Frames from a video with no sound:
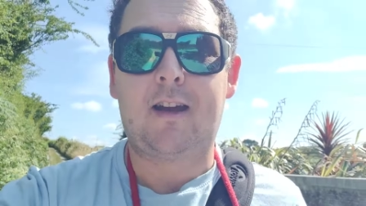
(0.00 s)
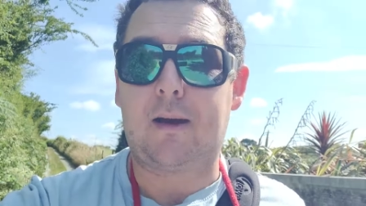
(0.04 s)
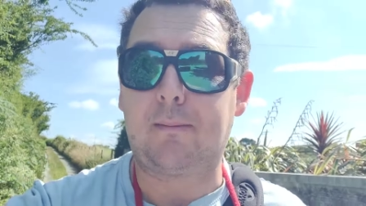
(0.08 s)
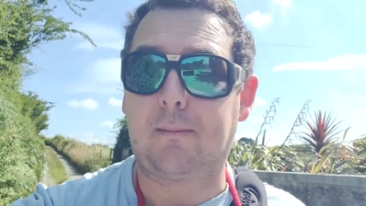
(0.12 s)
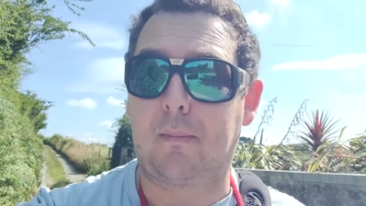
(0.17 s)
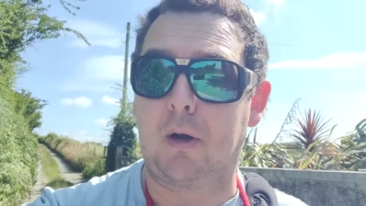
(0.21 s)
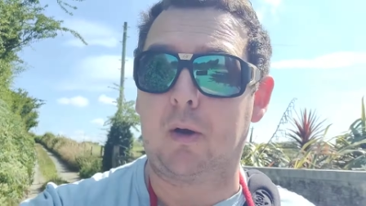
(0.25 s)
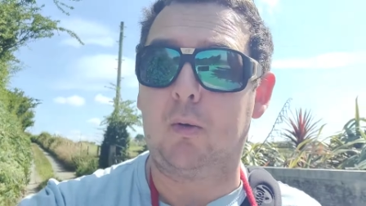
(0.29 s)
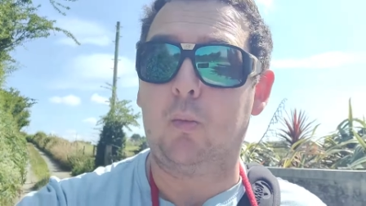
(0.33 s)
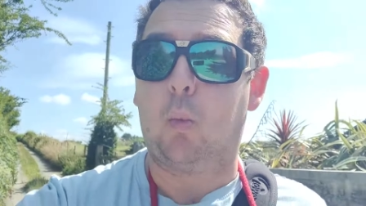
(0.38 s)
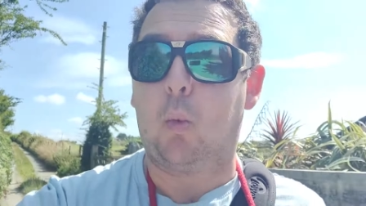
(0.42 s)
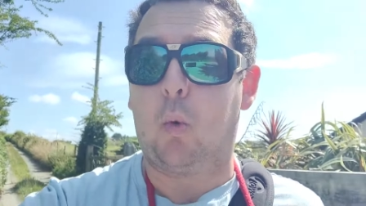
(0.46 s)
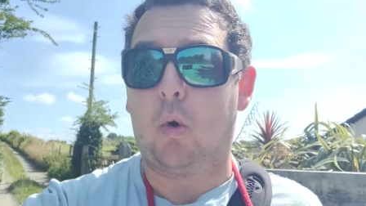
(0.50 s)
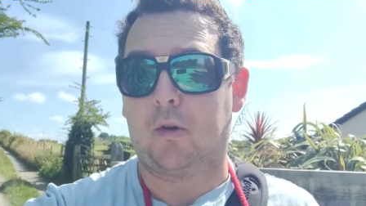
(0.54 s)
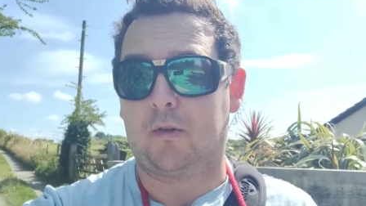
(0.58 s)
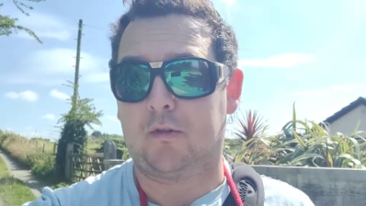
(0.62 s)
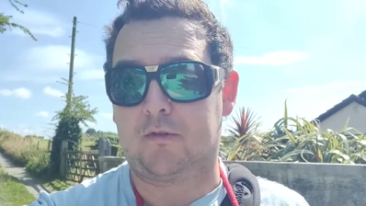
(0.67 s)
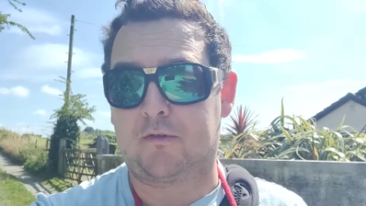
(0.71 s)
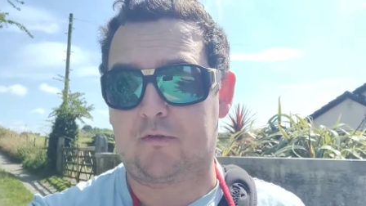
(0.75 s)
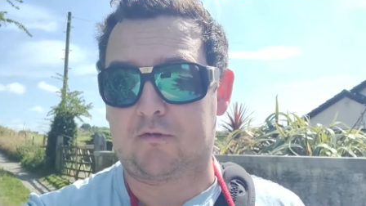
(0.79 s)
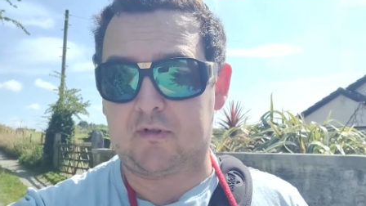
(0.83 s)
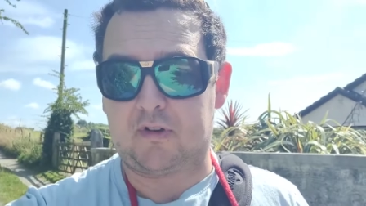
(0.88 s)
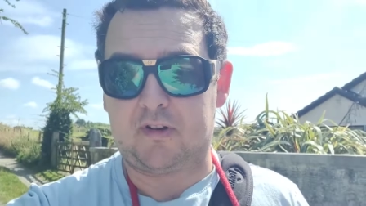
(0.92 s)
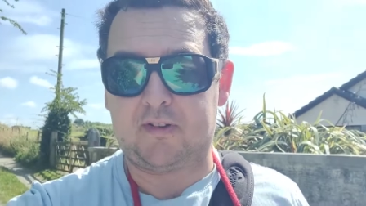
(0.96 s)
and my
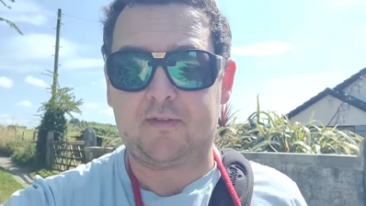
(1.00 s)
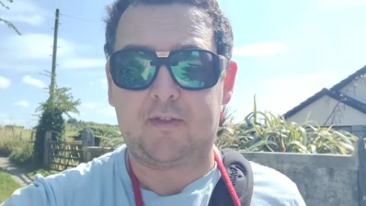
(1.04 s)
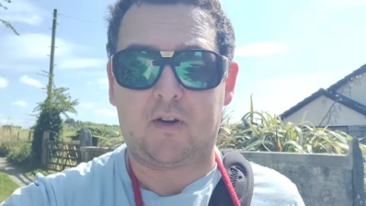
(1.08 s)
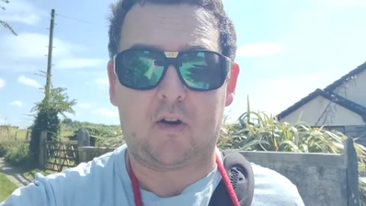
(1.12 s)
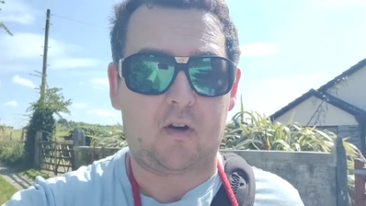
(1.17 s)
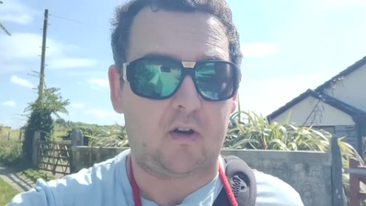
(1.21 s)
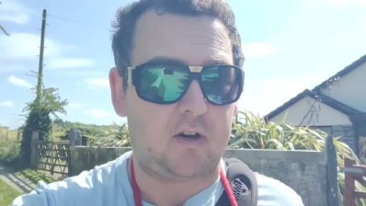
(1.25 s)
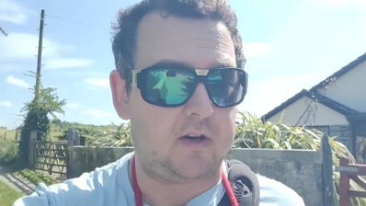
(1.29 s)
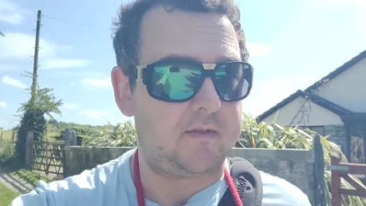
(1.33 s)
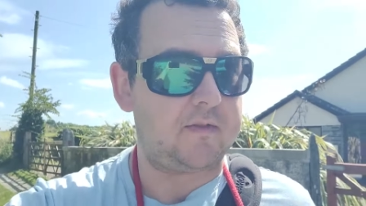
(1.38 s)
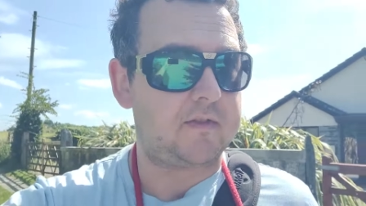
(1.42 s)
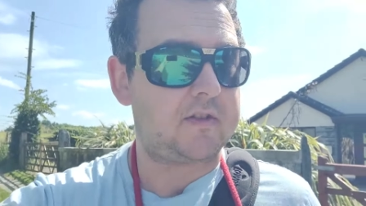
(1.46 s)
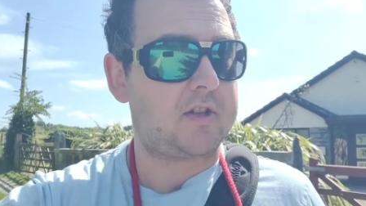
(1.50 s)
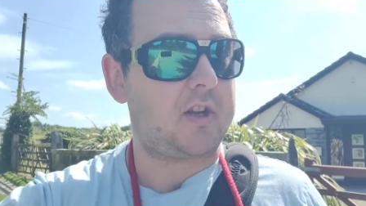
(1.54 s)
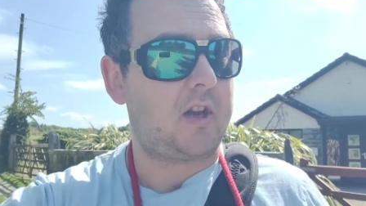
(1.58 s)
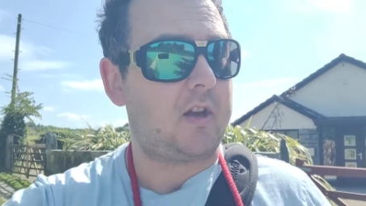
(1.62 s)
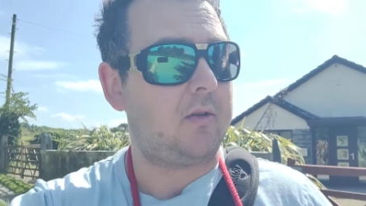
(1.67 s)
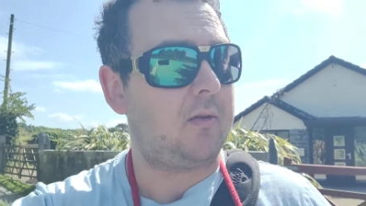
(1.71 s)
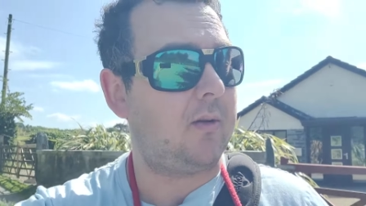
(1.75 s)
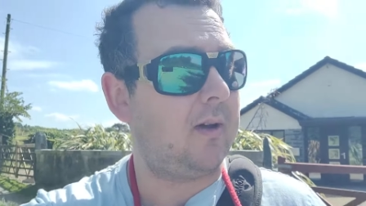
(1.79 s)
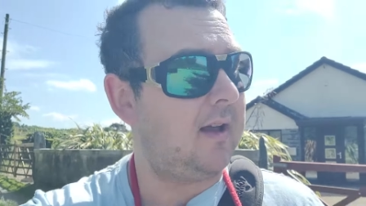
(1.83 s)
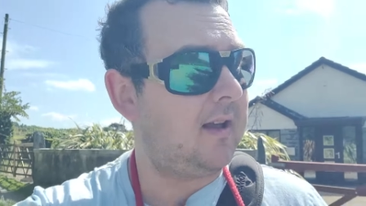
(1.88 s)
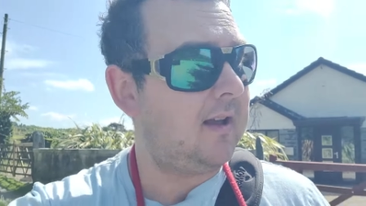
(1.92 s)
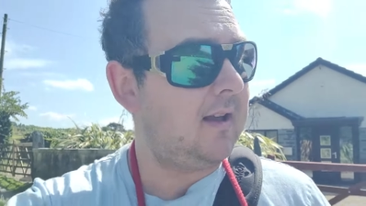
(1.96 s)
135,
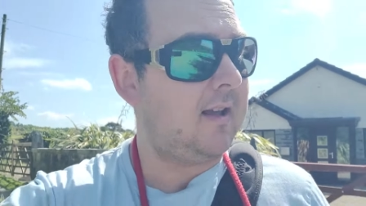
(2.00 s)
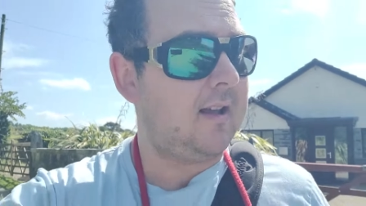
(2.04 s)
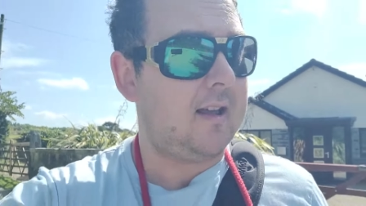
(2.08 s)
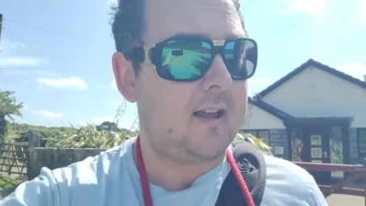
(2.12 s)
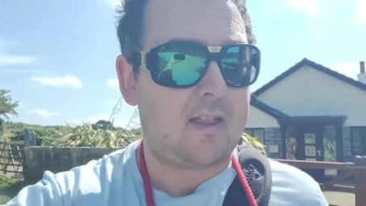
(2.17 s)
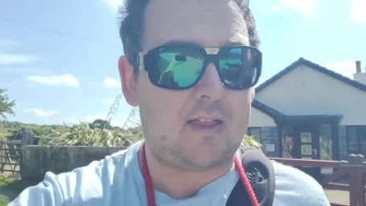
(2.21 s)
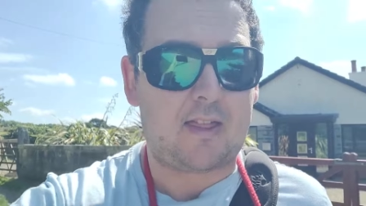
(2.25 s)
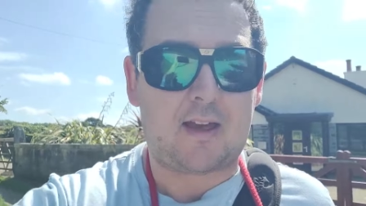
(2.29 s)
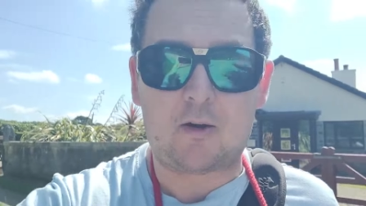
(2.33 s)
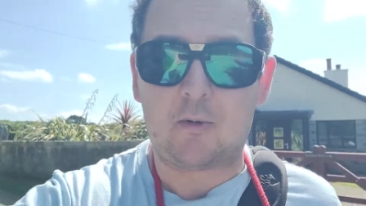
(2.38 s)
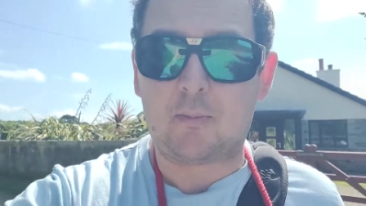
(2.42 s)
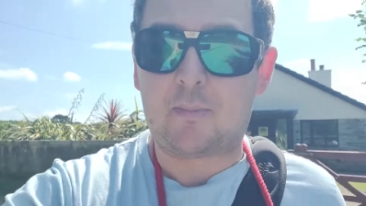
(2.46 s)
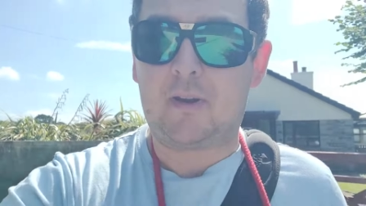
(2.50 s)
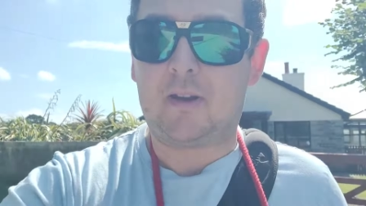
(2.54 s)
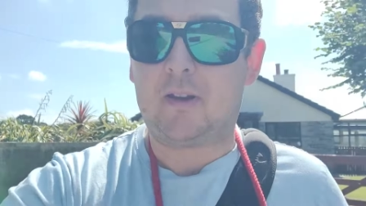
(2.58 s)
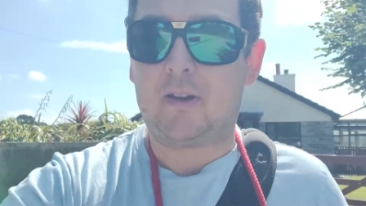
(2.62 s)
so that'll